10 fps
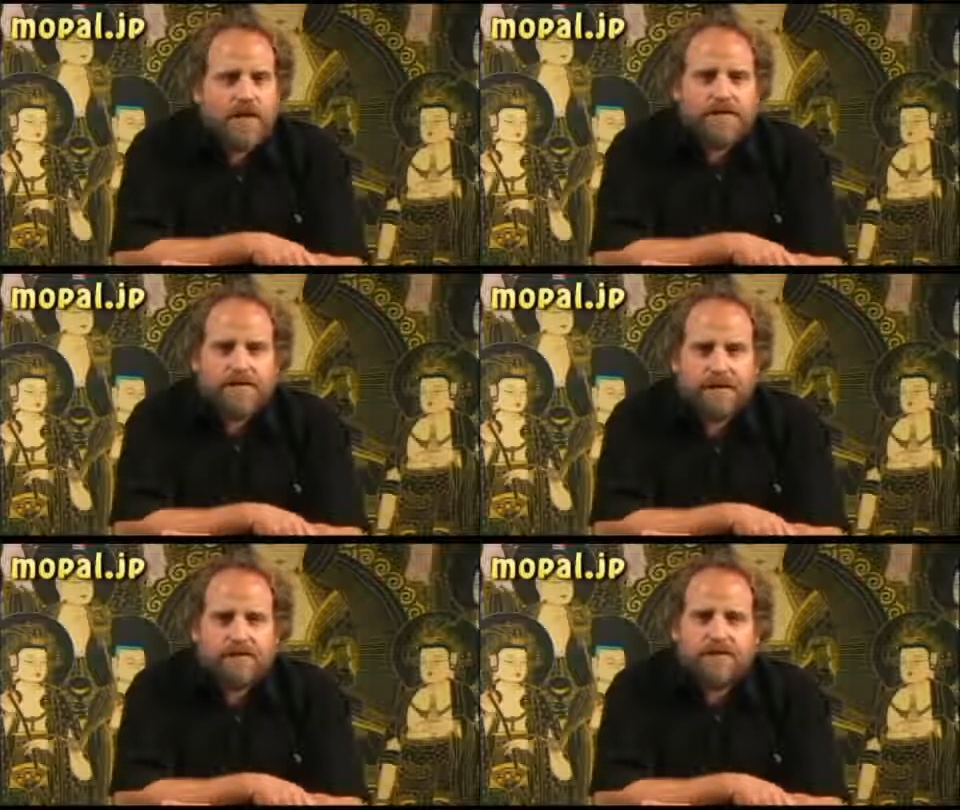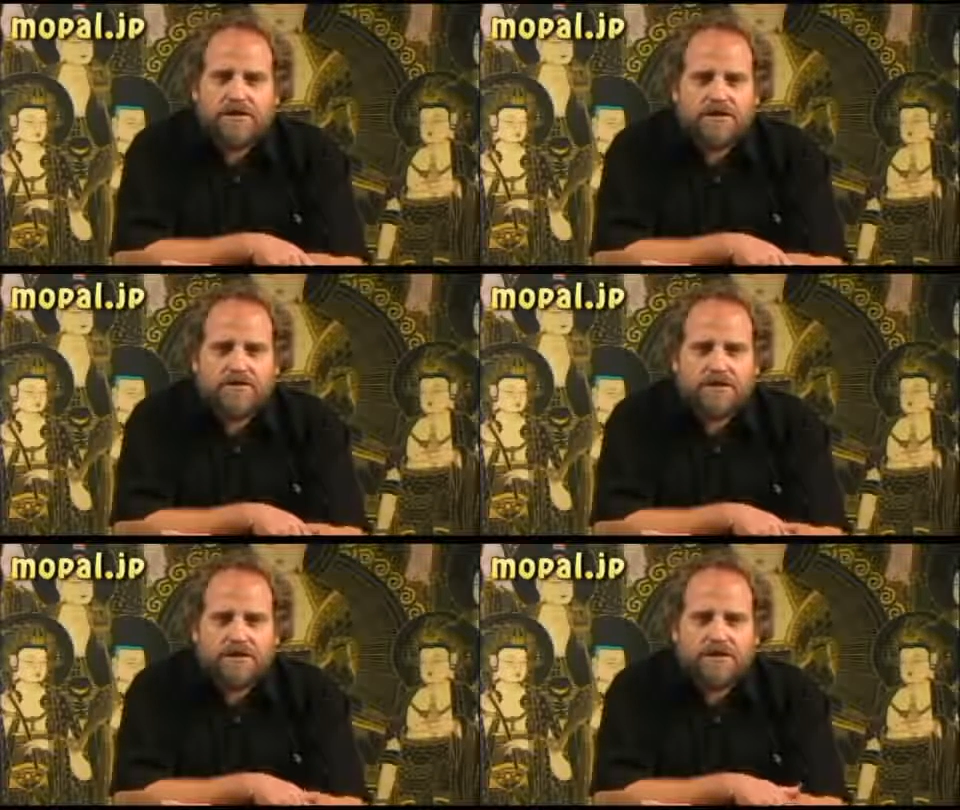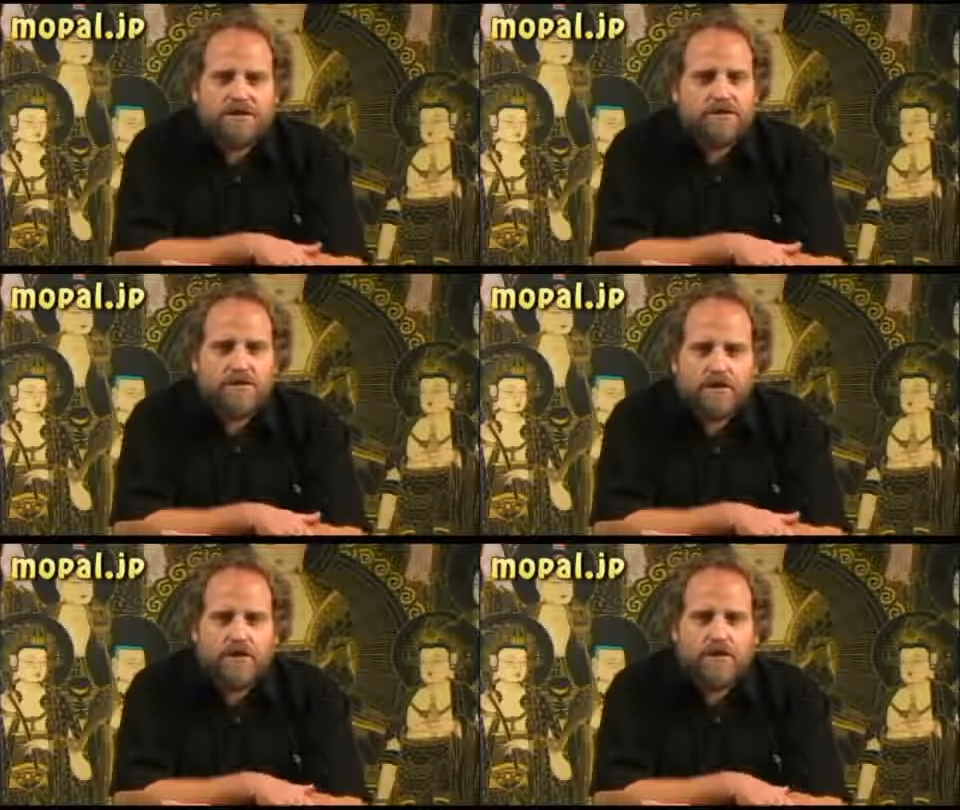I guarantee you this. This is
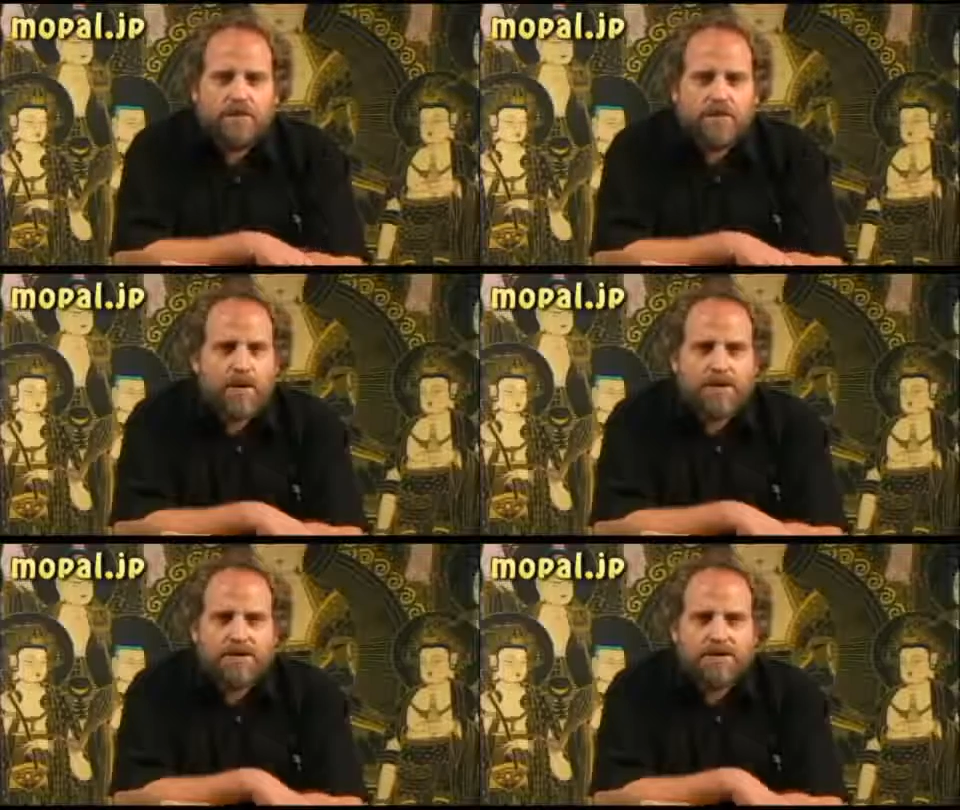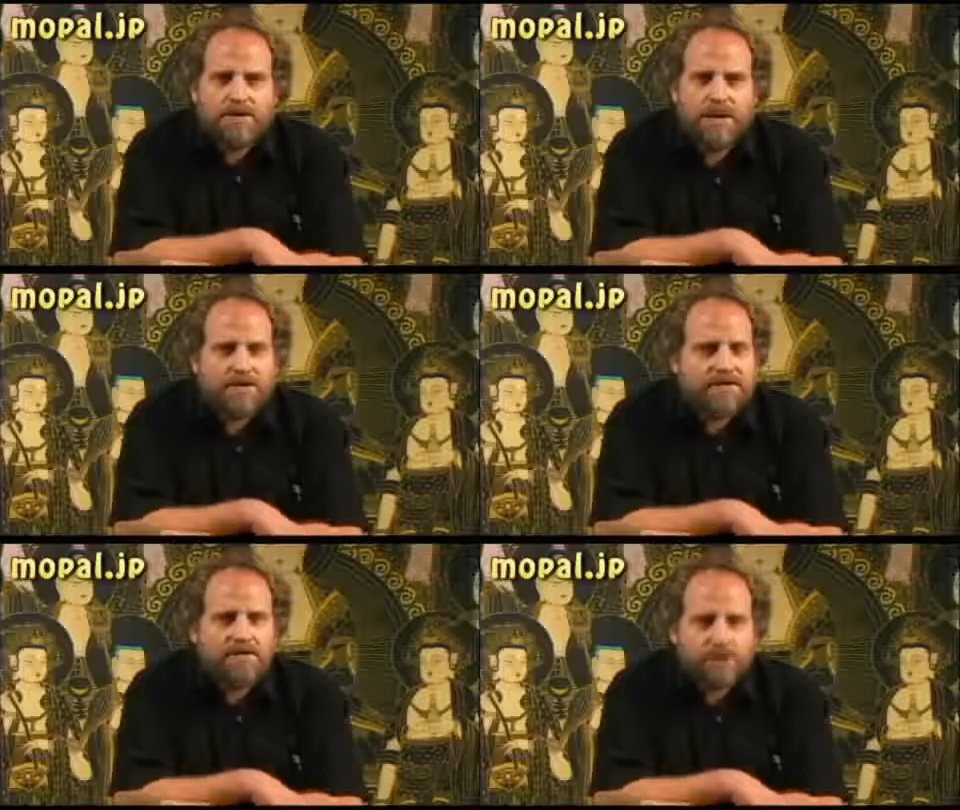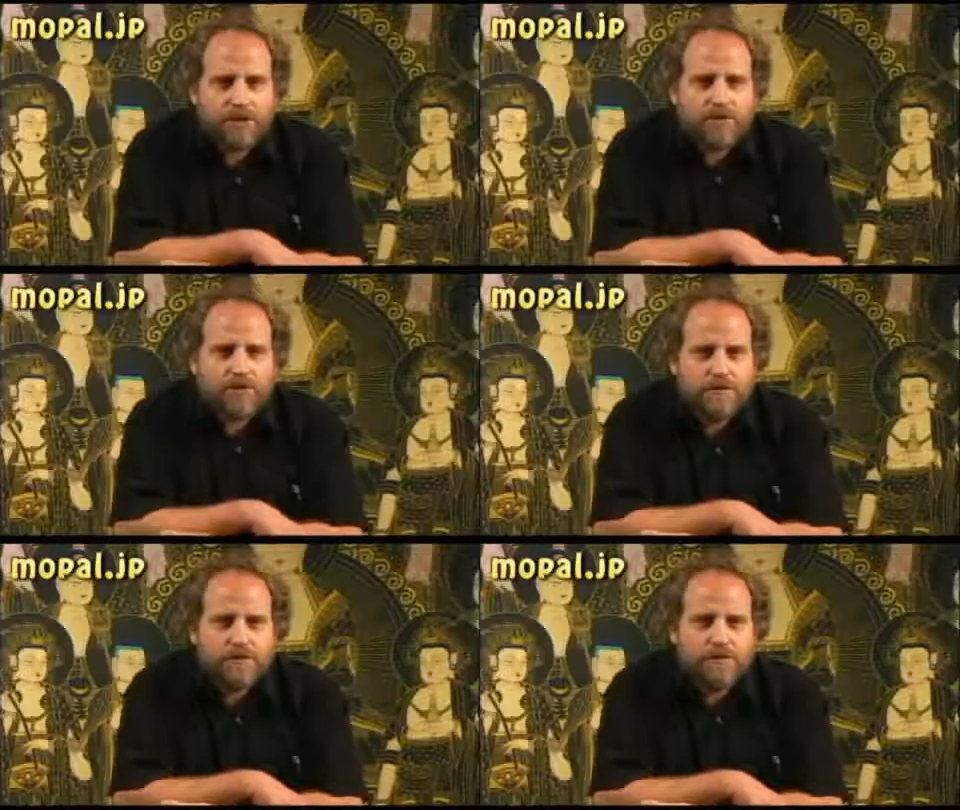not pie in the sky. This is
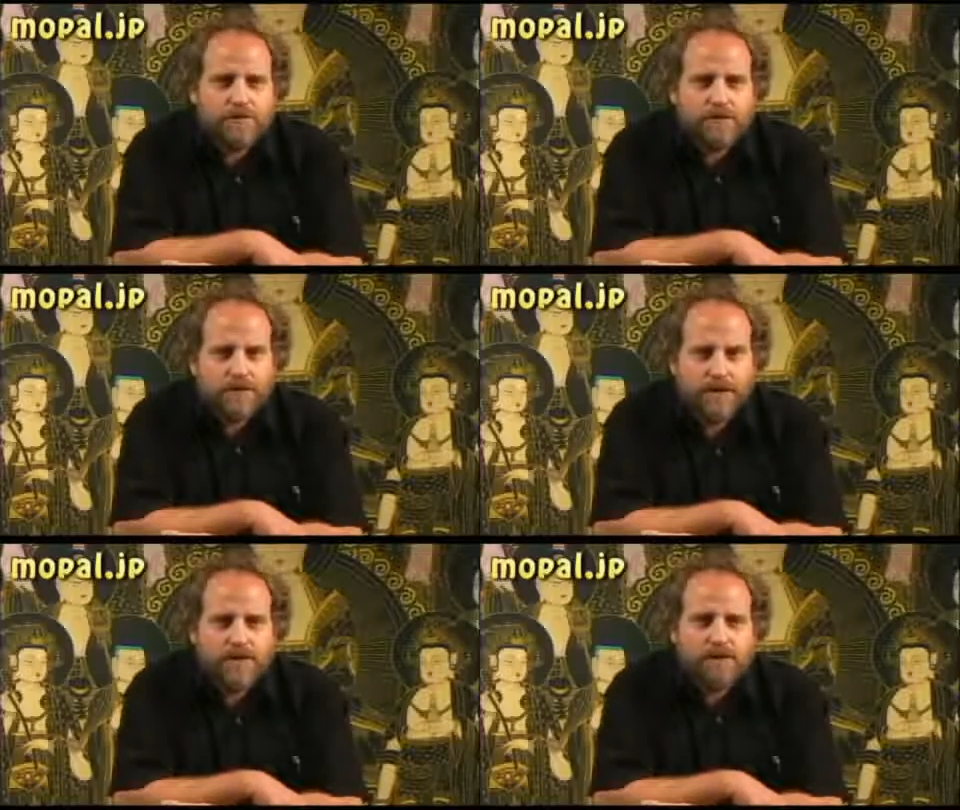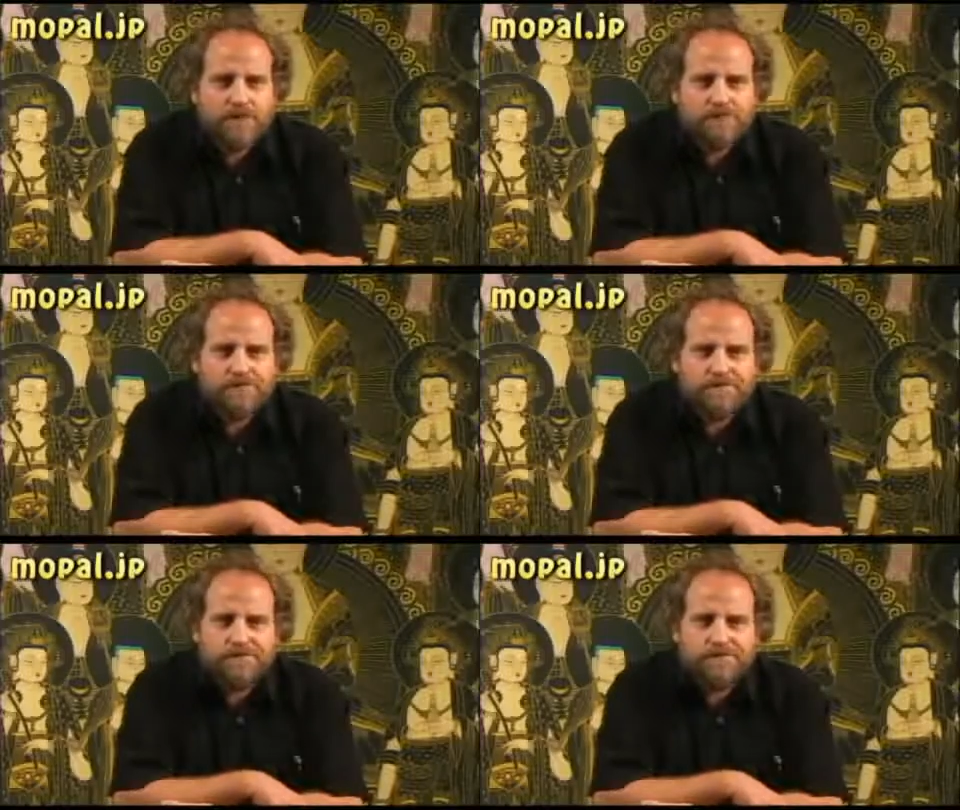real. Thank you.